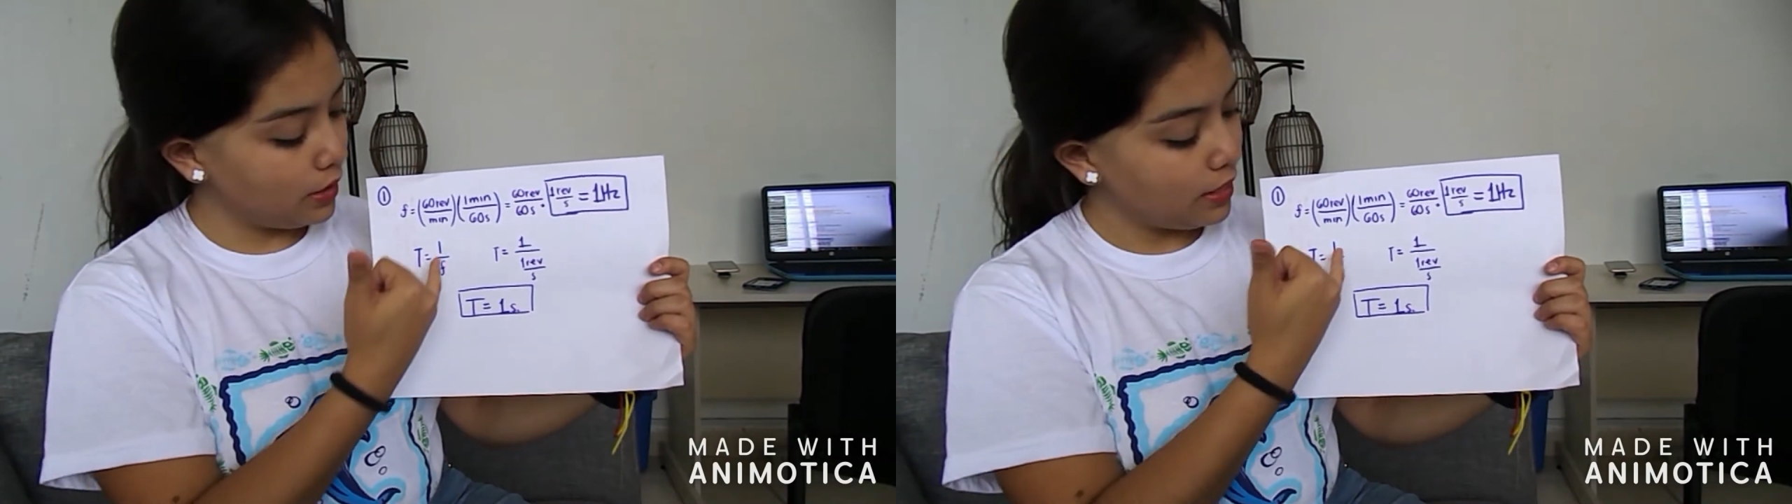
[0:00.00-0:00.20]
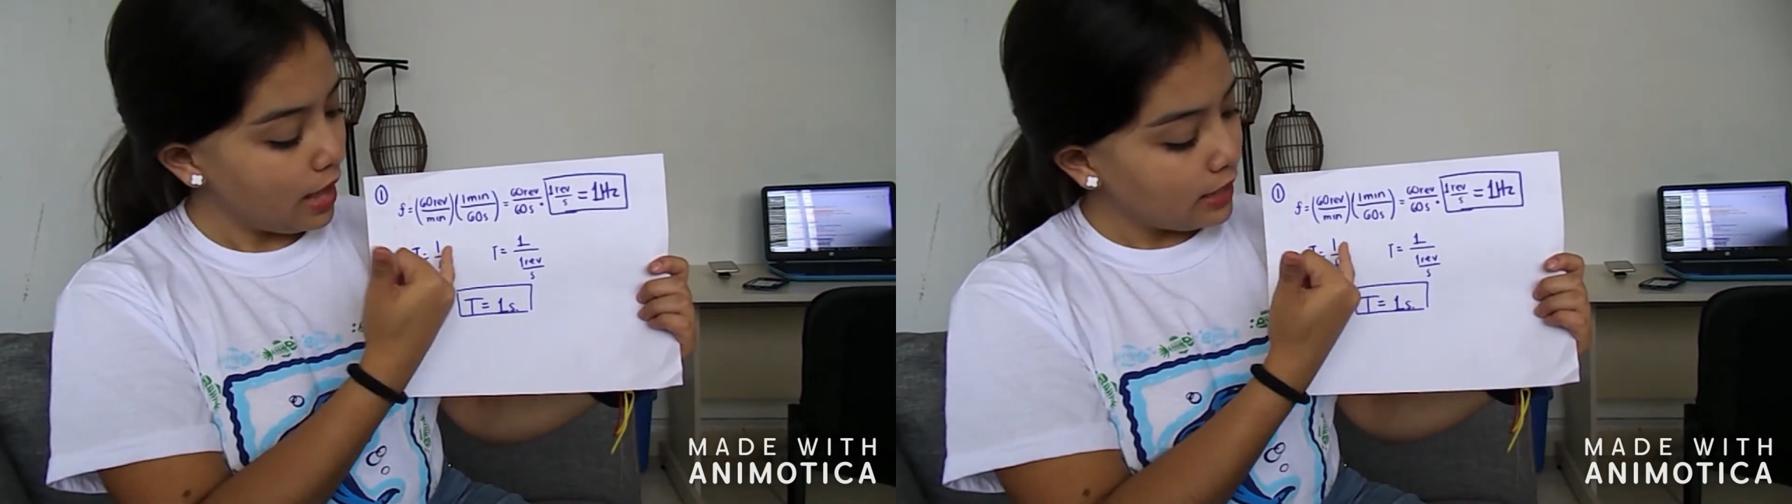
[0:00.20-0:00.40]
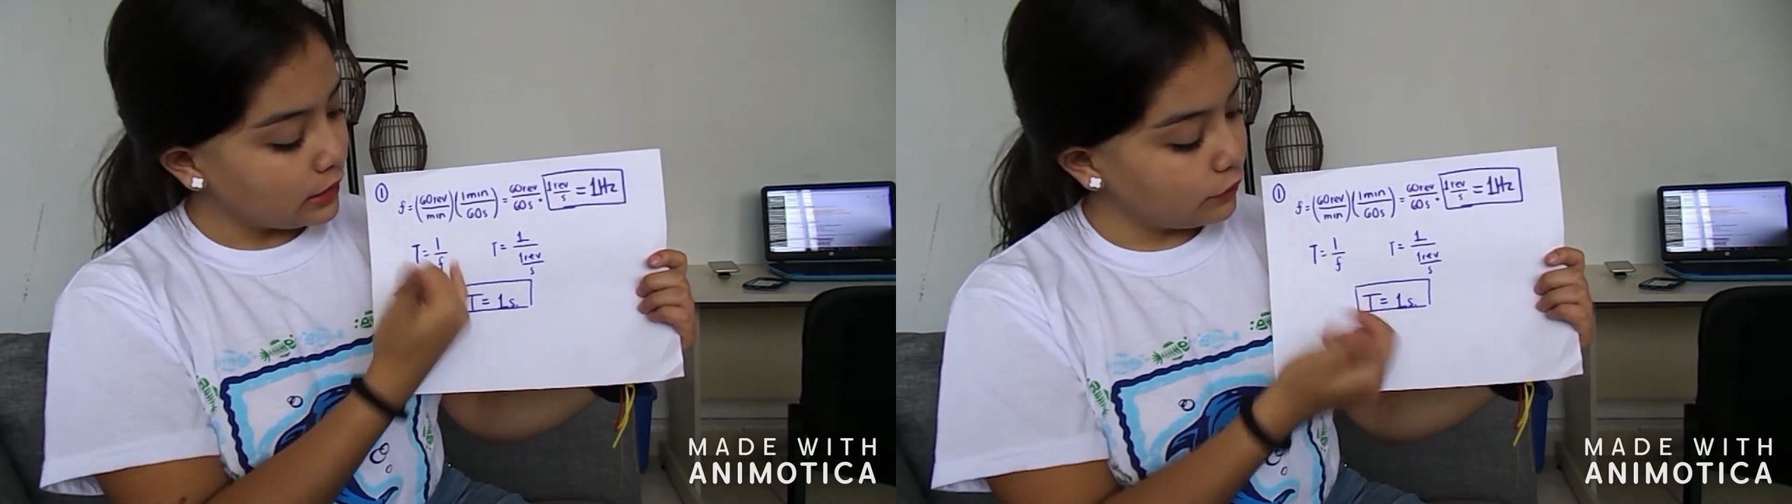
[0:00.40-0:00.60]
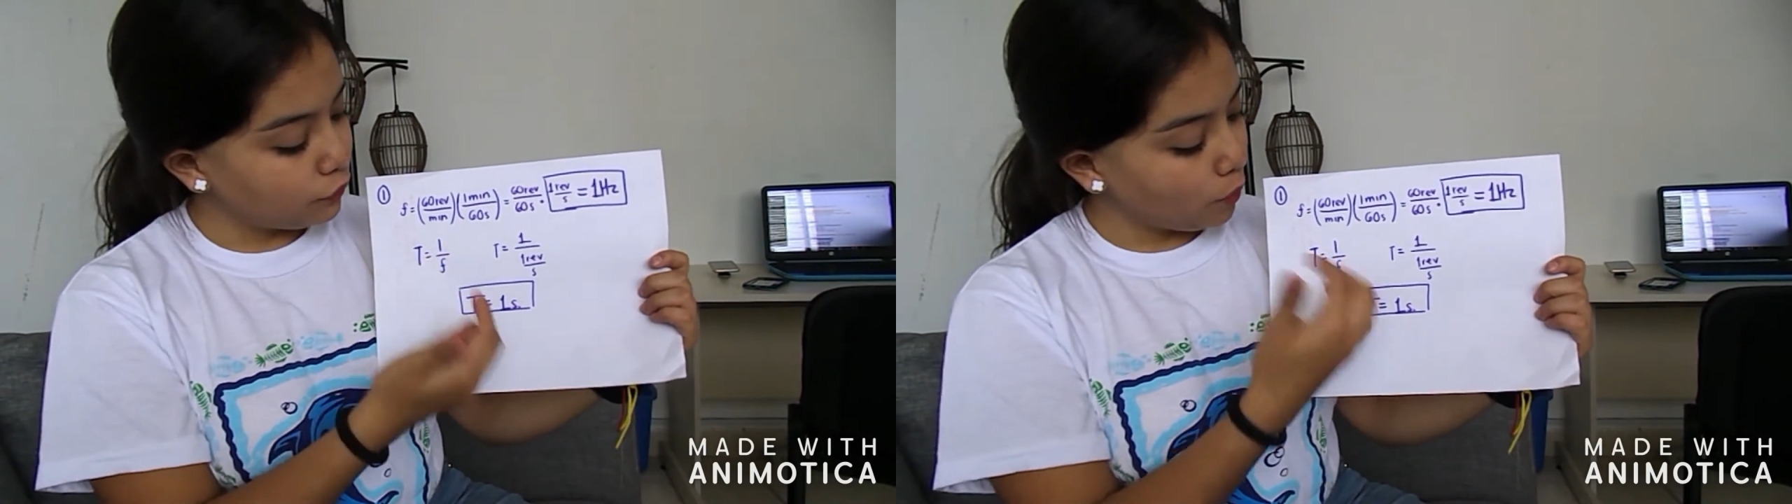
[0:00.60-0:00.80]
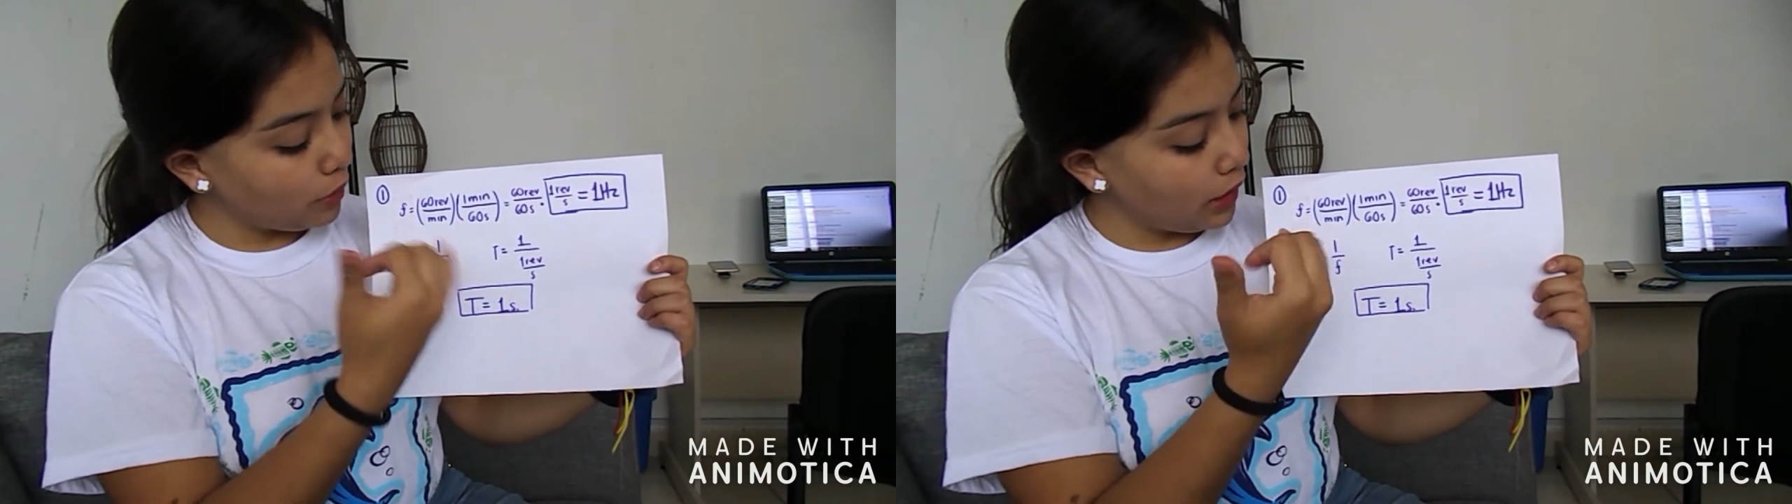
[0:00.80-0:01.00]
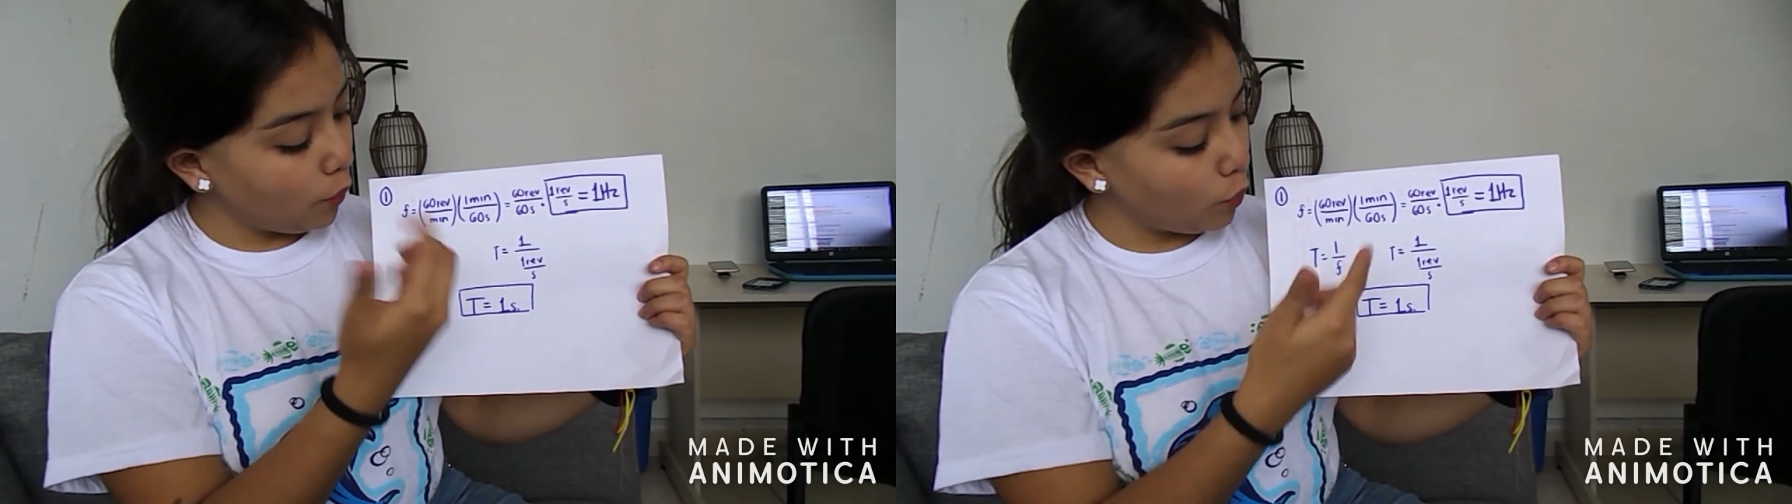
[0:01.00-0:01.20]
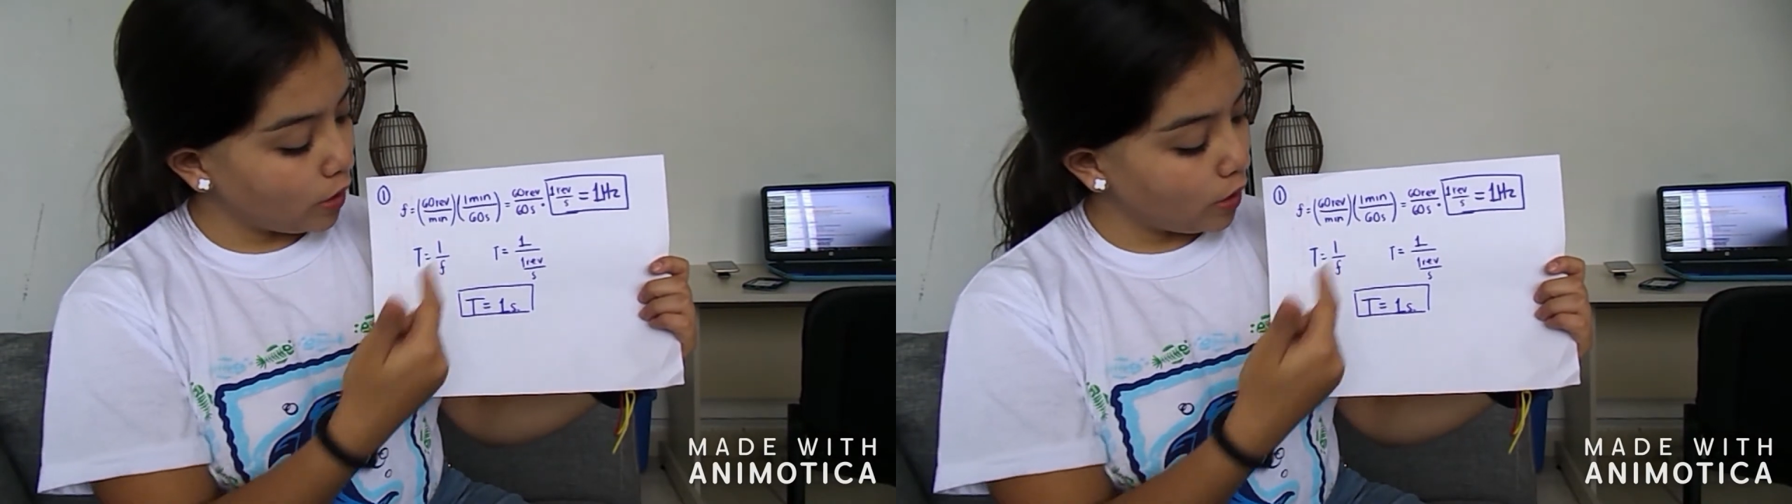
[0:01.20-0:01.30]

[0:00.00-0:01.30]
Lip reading: with this formula,